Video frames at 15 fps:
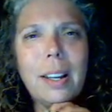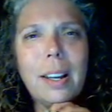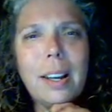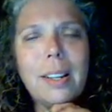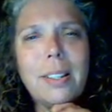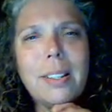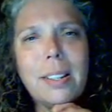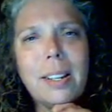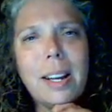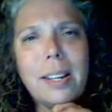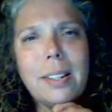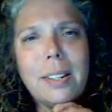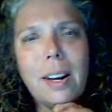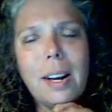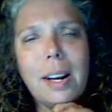kids at
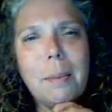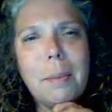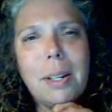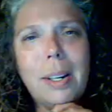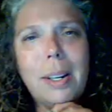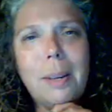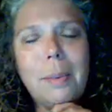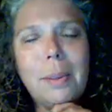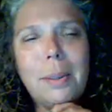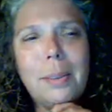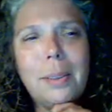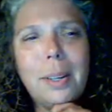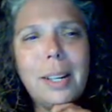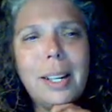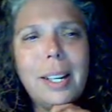that time, and they
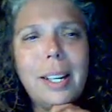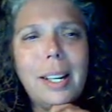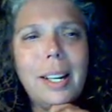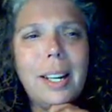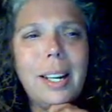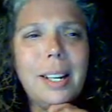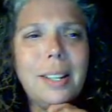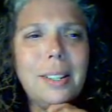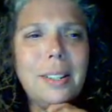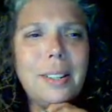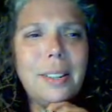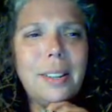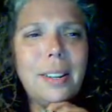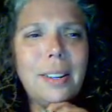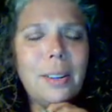were into
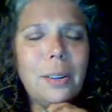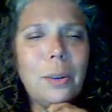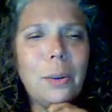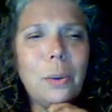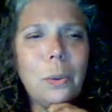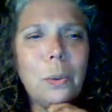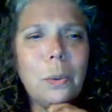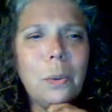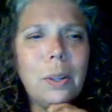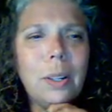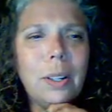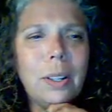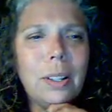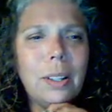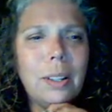the whole
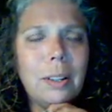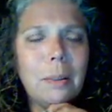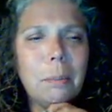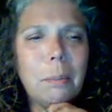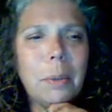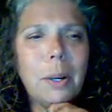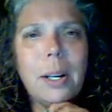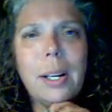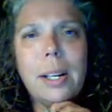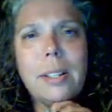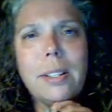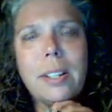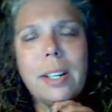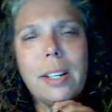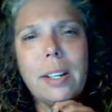party
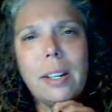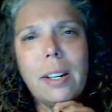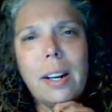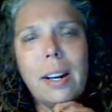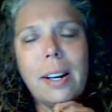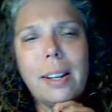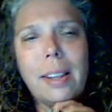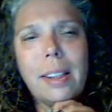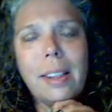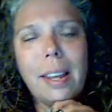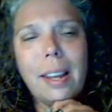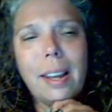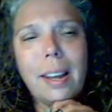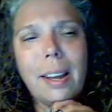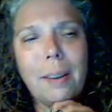scene a lot, I
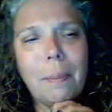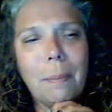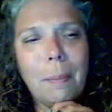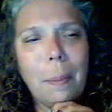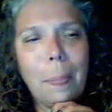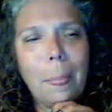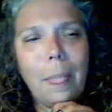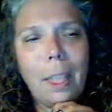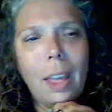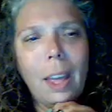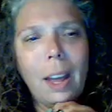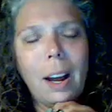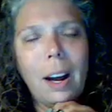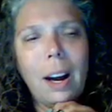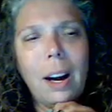think.
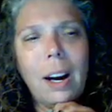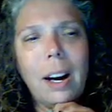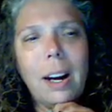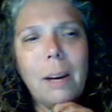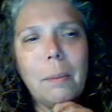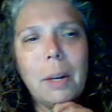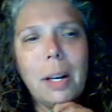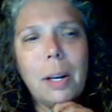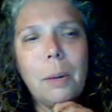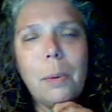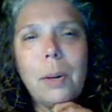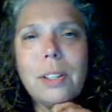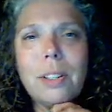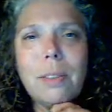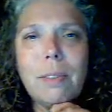I
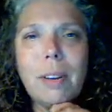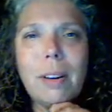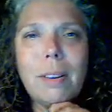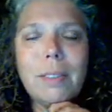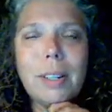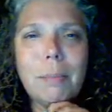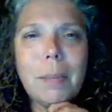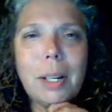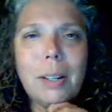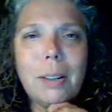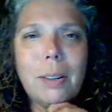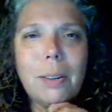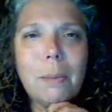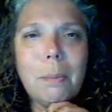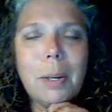was involved in my
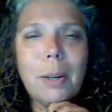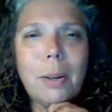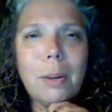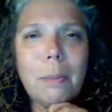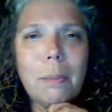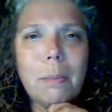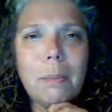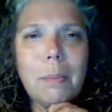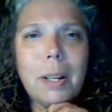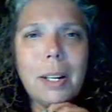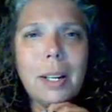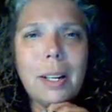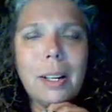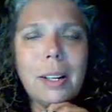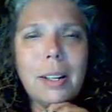Uncle Malcolm
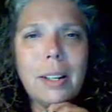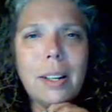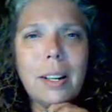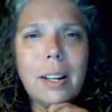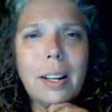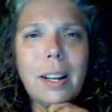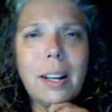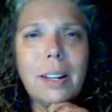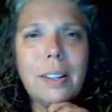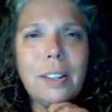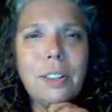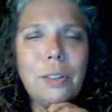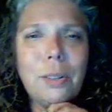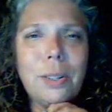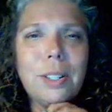and
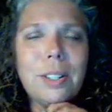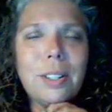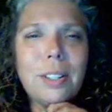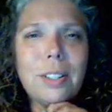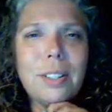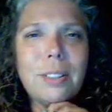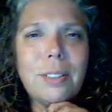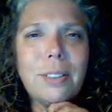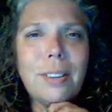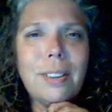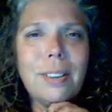Auntie Joyce's